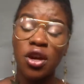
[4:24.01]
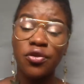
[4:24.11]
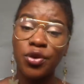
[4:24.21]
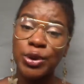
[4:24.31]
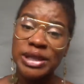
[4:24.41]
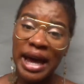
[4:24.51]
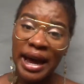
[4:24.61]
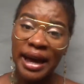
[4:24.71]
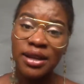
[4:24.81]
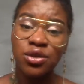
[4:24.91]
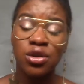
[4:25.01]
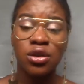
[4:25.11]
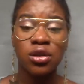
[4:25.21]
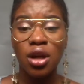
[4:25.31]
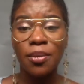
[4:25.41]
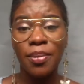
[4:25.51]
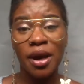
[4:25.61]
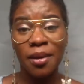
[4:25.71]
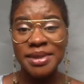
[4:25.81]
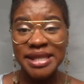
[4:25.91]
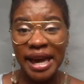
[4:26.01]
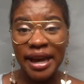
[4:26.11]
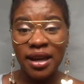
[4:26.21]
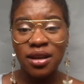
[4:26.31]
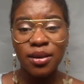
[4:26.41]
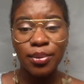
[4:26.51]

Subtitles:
feel sad or don't be upset,